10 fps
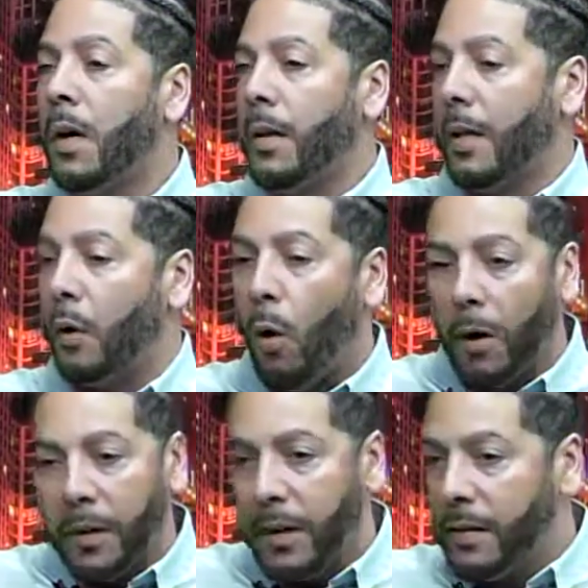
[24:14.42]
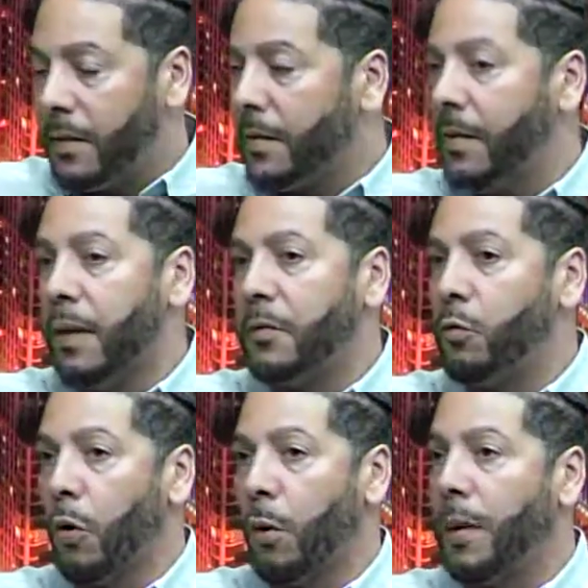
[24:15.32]
that all of this is
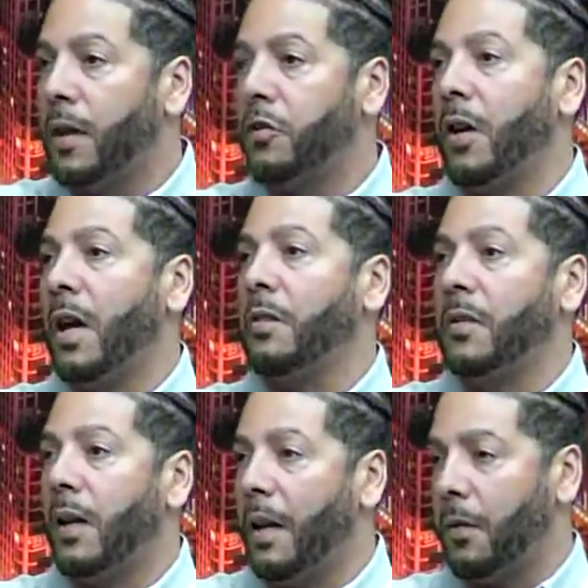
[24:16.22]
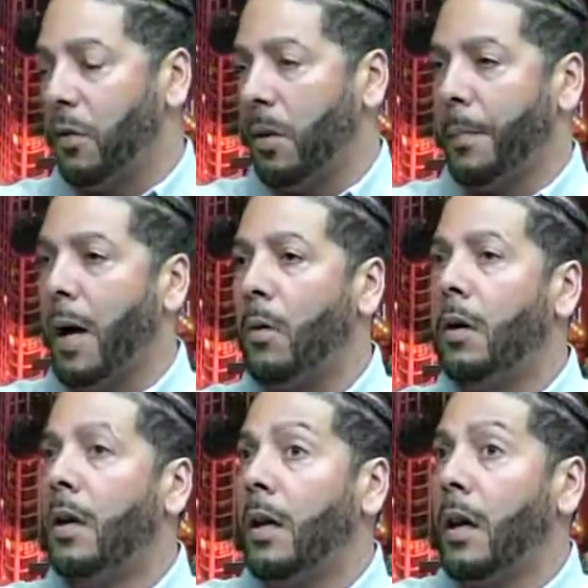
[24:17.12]
growing and changing, and it's all about
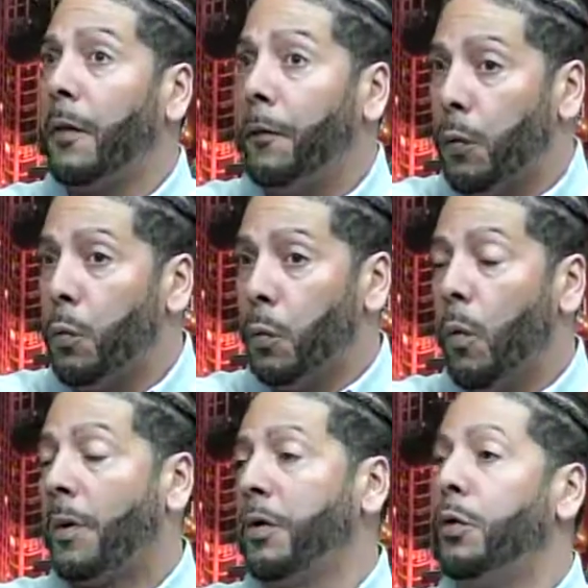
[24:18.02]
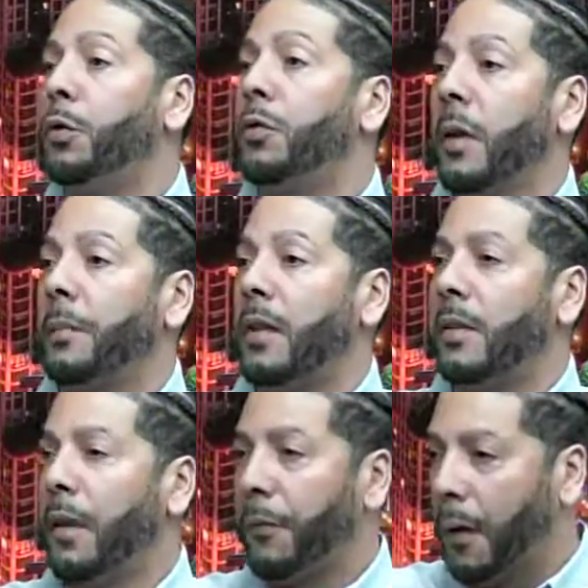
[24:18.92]
if you want to do something
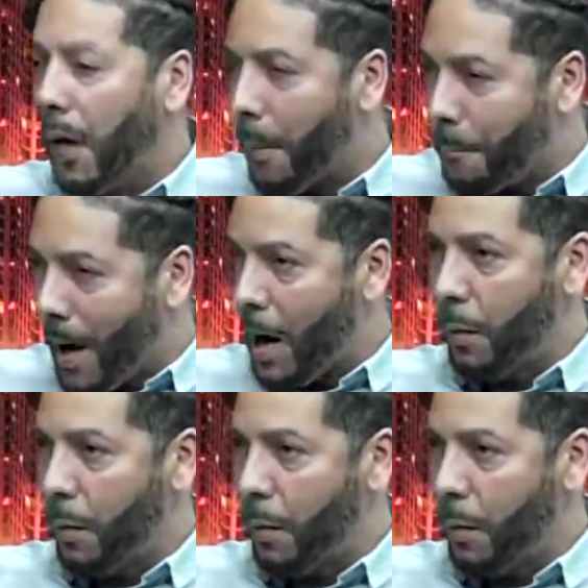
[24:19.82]
different, empower